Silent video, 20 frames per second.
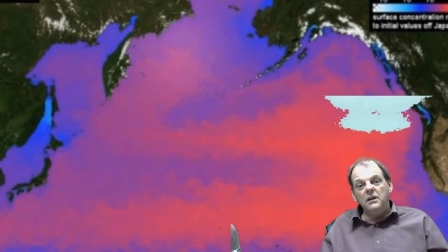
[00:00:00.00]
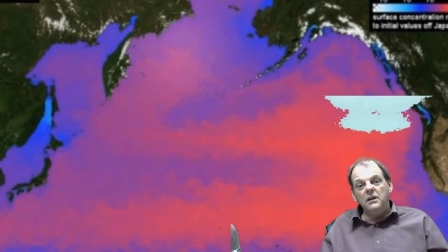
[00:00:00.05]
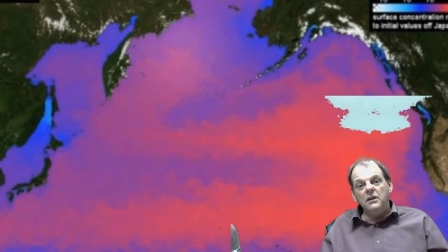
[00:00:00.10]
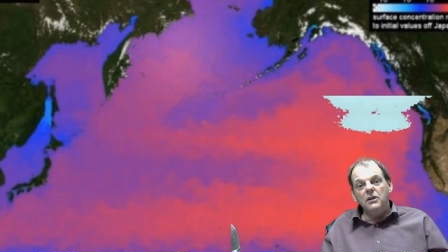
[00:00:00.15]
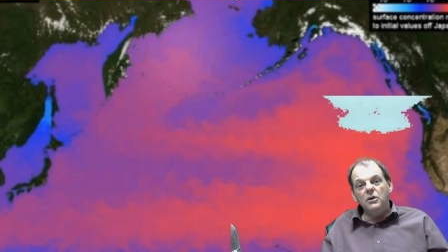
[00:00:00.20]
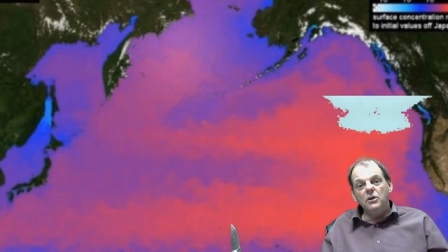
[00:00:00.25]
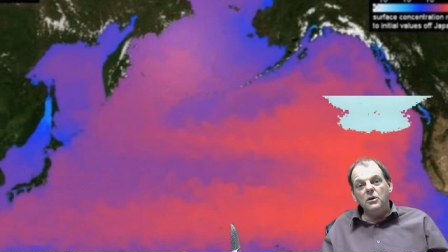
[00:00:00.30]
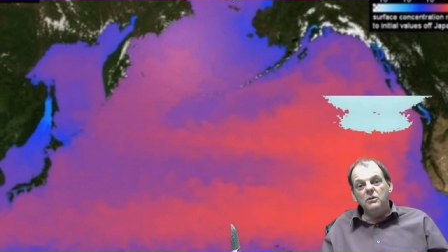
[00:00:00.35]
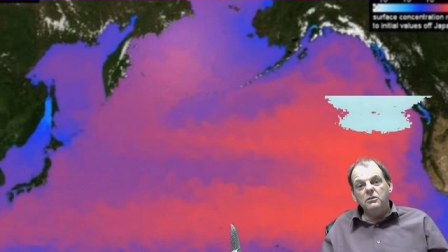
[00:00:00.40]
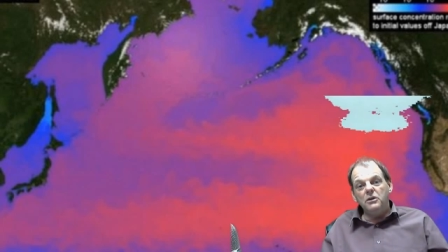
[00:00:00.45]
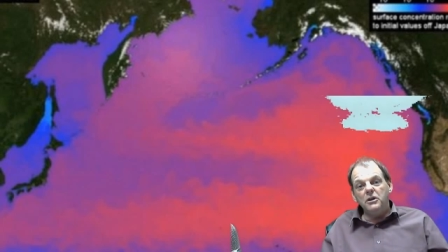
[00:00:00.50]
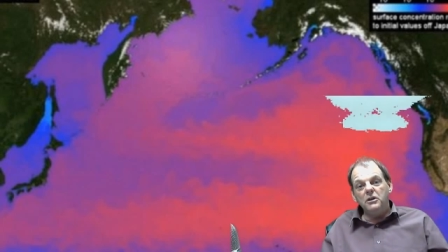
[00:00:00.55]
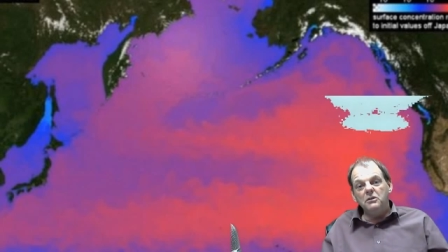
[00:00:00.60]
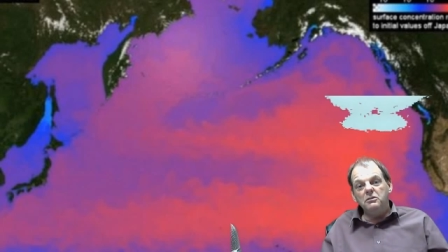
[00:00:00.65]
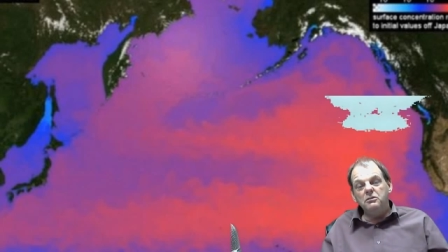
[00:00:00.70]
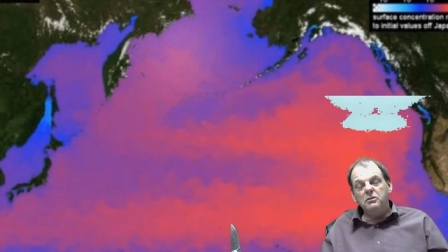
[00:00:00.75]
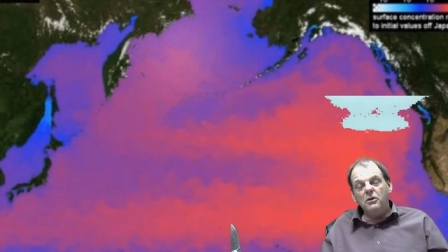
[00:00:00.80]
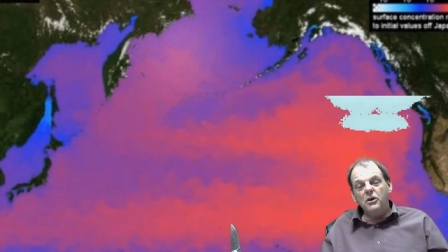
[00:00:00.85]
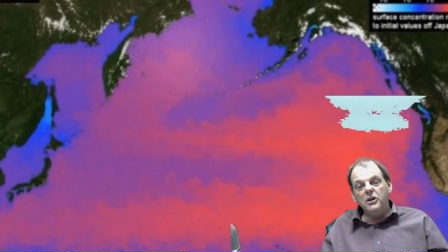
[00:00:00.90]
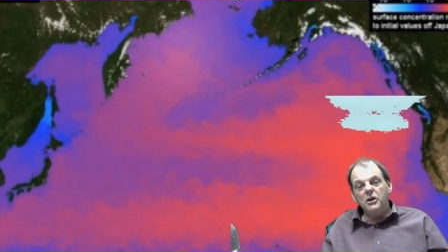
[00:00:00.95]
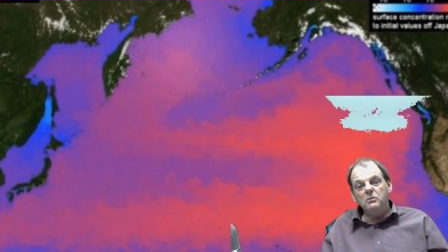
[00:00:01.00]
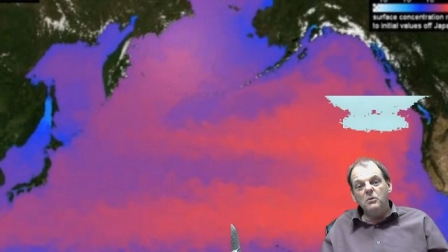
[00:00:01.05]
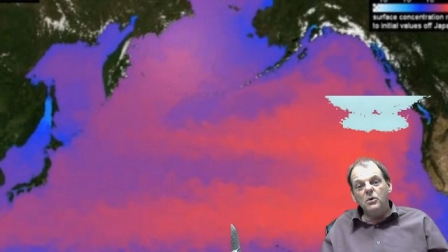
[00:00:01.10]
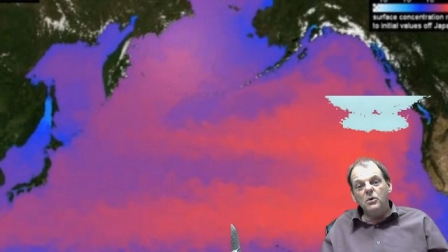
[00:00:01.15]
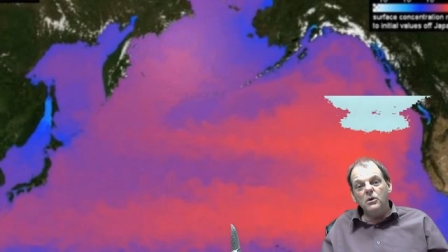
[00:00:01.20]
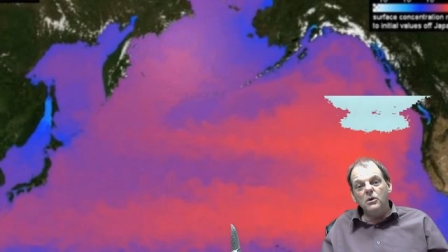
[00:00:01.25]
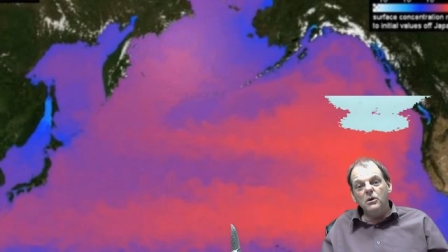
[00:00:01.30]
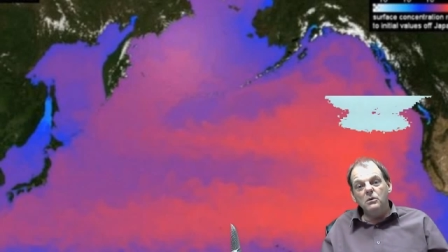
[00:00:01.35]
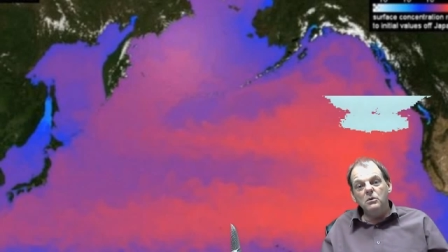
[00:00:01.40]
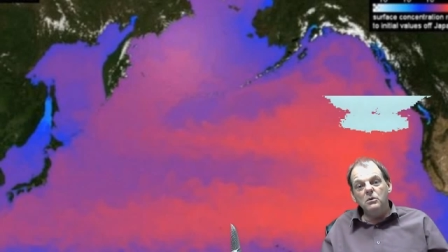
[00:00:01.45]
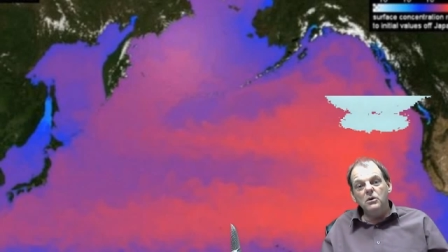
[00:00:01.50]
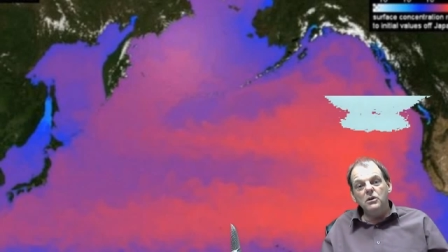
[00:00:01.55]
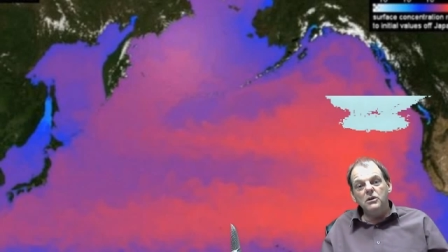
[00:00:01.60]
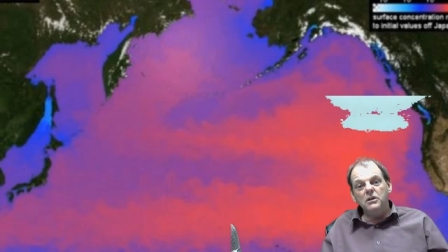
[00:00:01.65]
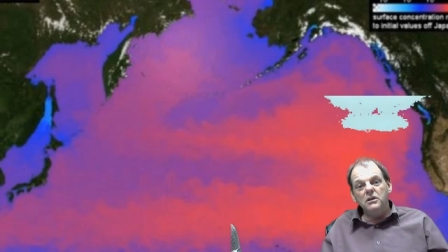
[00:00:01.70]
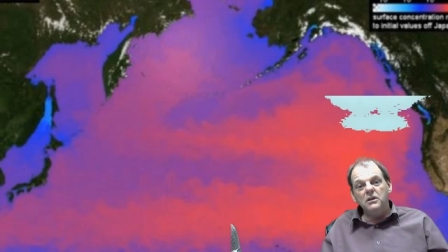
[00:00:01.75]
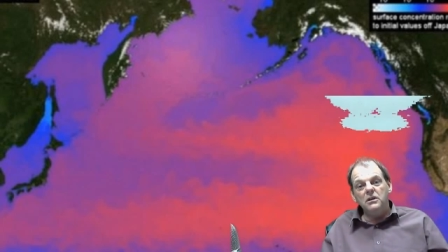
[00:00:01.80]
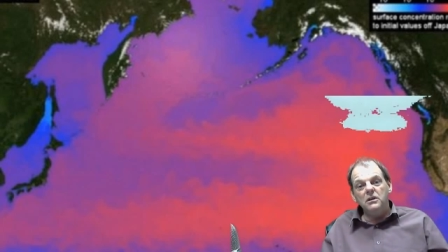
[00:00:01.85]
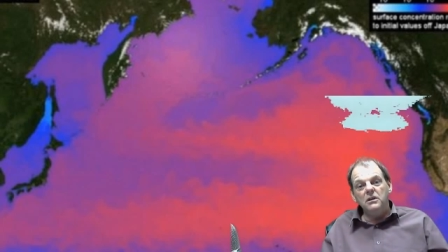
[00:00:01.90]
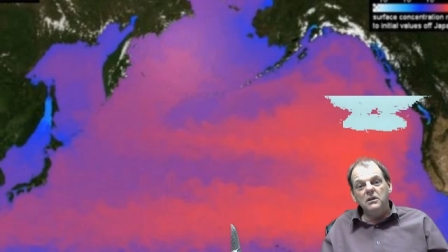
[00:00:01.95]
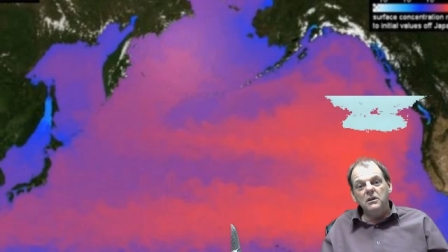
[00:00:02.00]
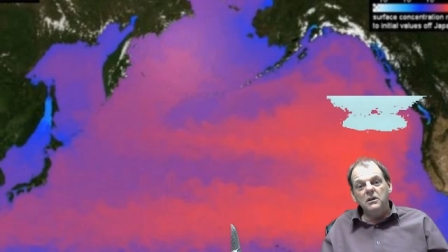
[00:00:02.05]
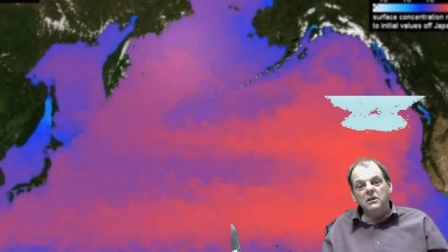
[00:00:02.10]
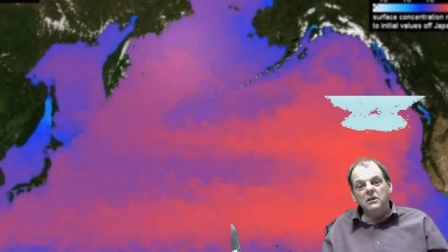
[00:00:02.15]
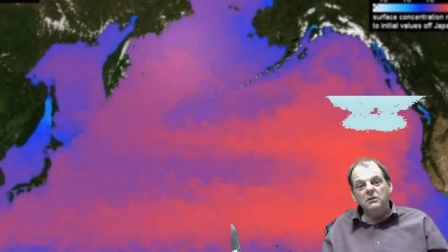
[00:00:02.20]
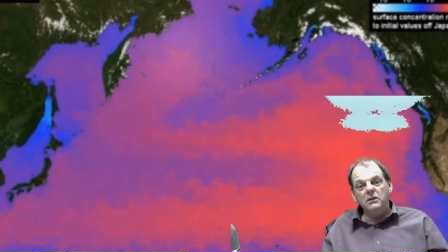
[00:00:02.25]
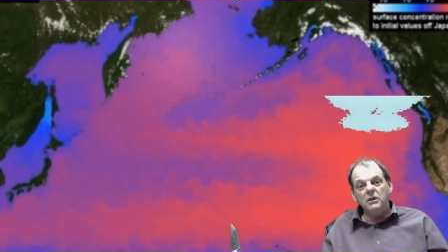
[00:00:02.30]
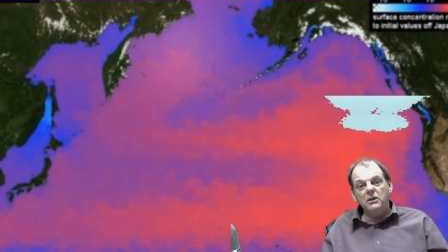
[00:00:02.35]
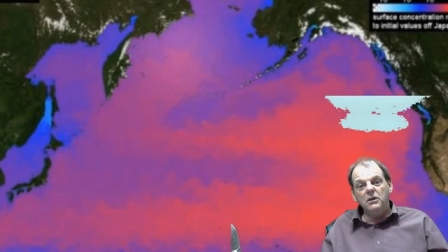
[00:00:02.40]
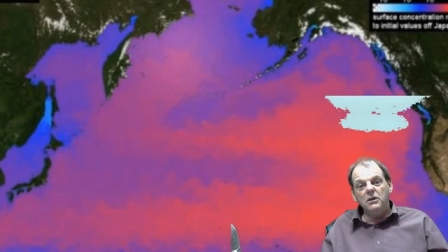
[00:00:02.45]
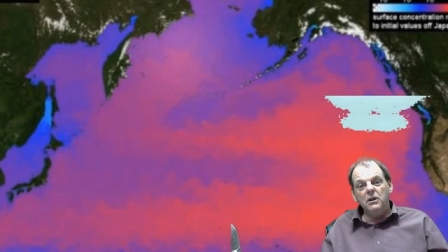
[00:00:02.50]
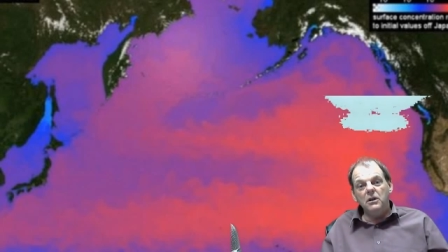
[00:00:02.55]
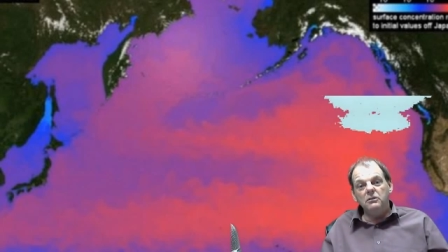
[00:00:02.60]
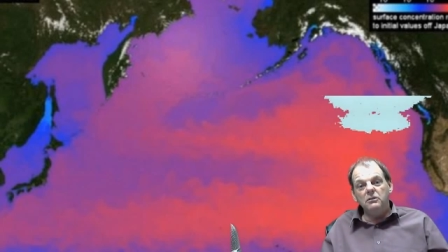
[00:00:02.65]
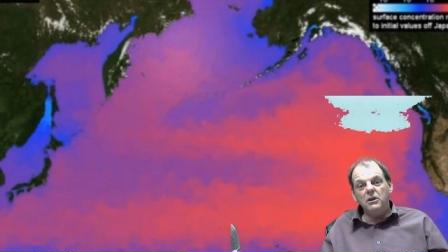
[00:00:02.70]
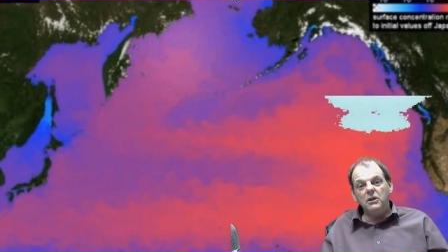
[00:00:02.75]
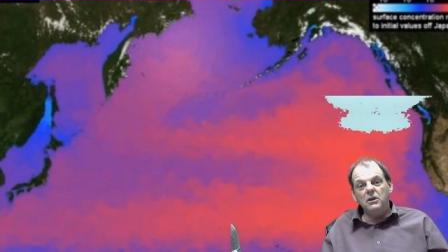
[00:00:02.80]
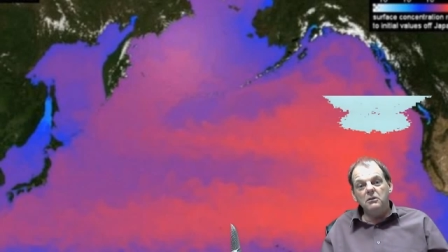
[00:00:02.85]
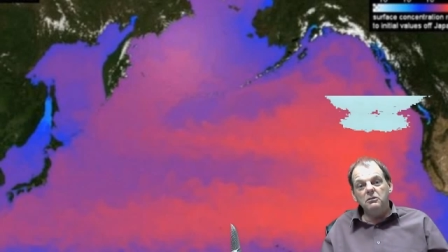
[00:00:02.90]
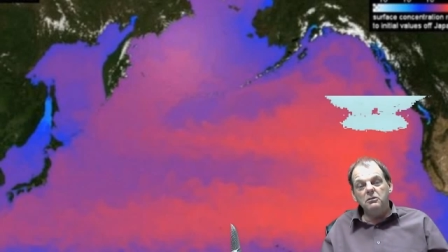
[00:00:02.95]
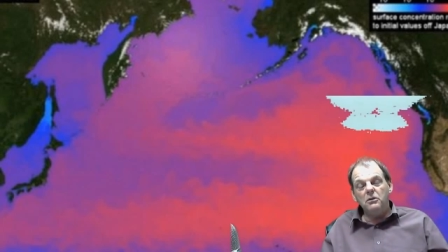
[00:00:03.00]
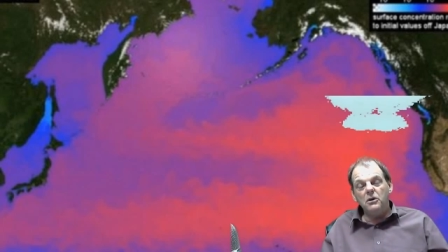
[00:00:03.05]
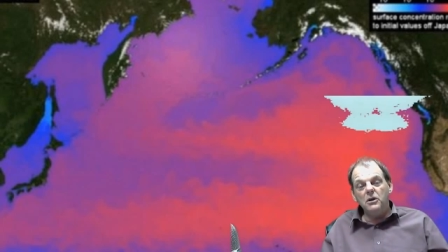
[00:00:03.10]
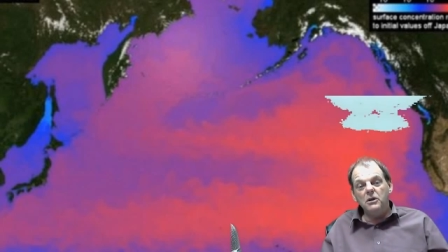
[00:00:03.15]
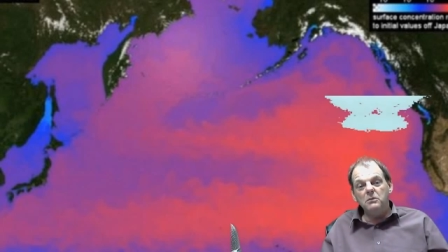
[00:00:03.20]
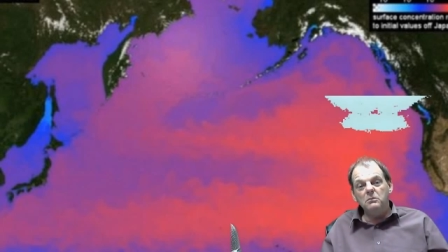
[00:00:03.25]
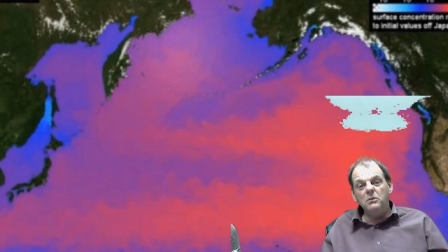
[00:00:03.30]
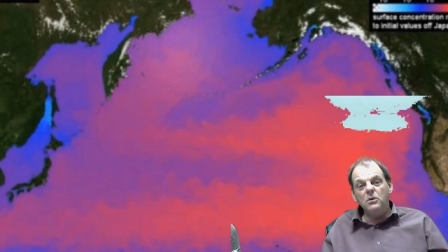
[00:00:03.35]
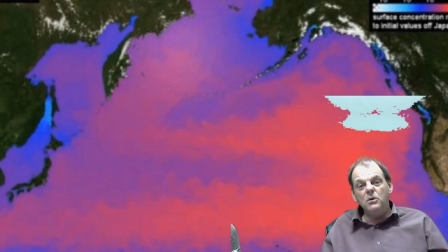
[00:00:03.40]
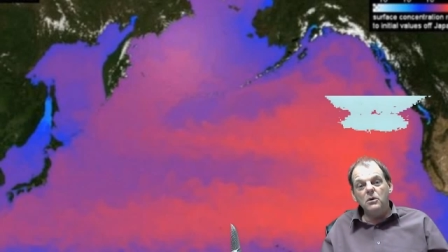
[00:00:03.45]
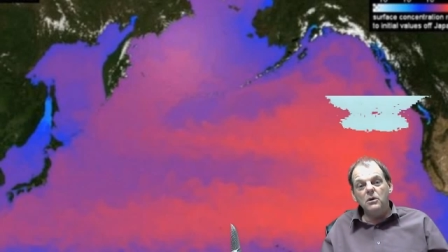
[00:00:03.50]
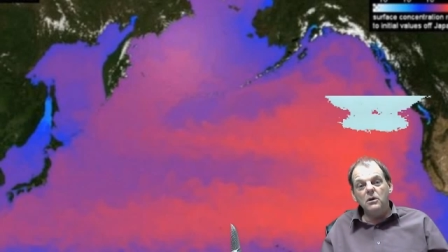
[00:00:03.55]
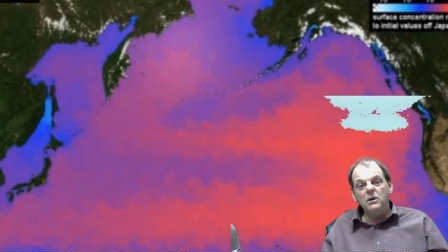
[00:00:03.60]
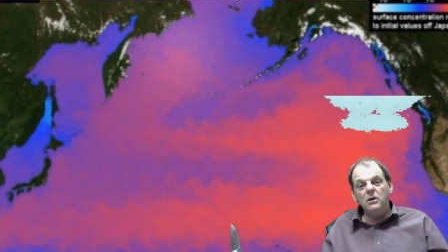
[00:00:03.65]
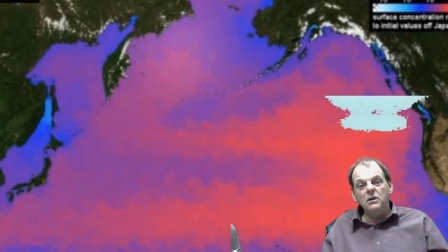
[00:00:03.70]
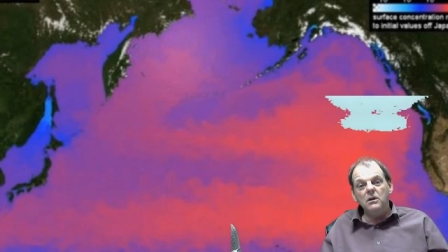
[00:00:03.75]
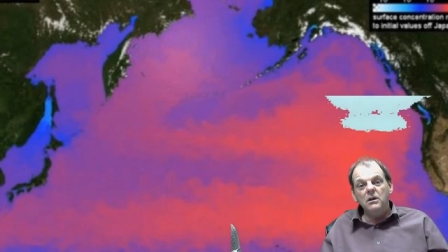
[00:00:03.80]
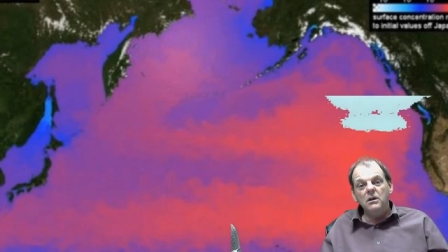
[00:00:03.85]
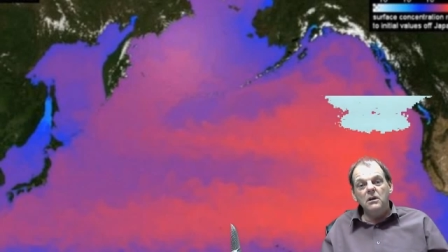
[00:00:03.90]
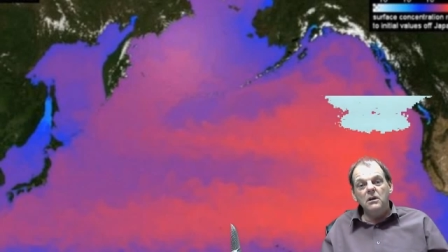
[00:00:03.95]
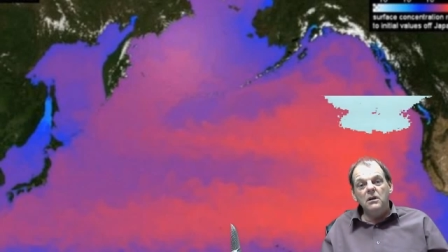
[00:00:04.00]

You know, if I could find more, I would. If I, if I can find more,